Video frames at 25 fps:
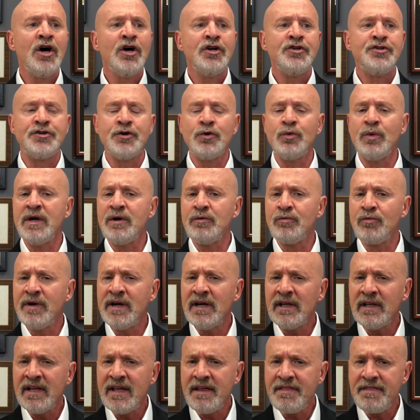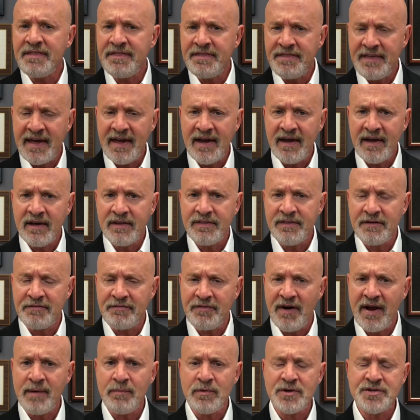Do we really think the
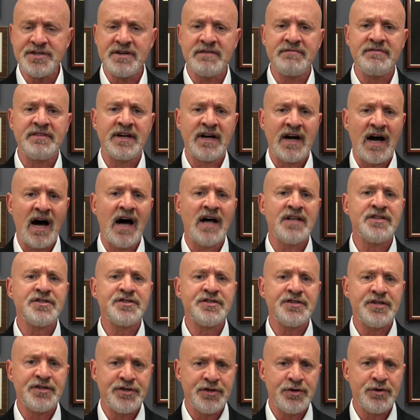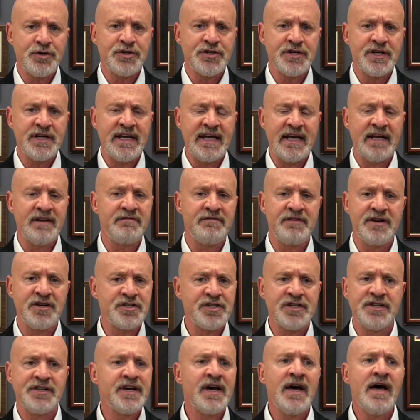framers of the Constitution
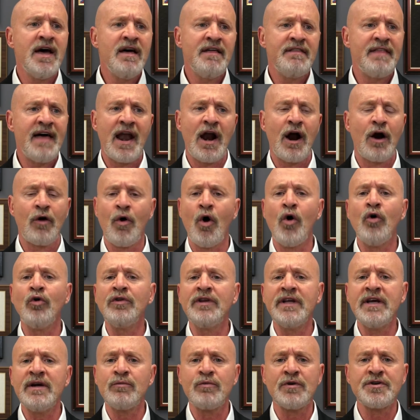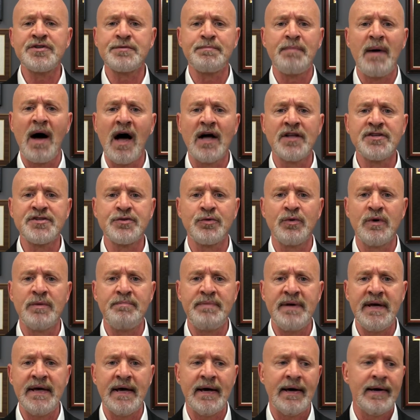envisioned that our only response would
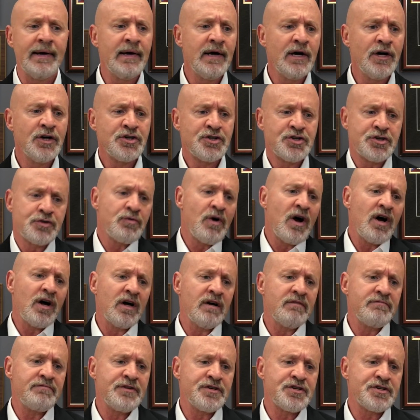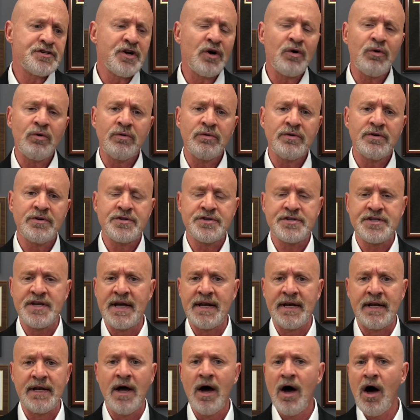be a shrug of the shoulders and
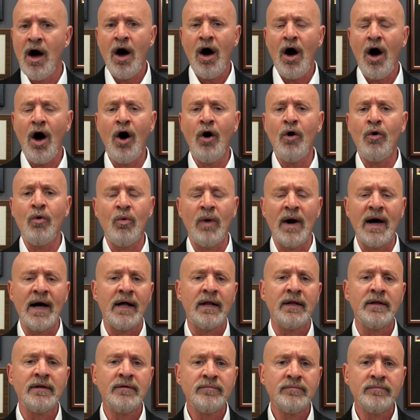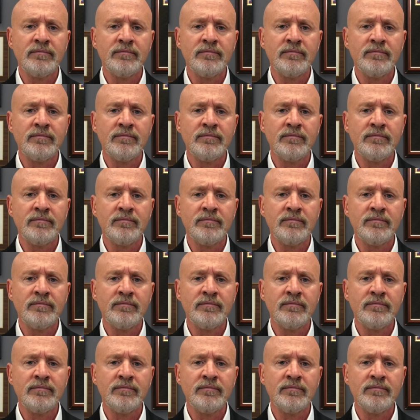an, oh well?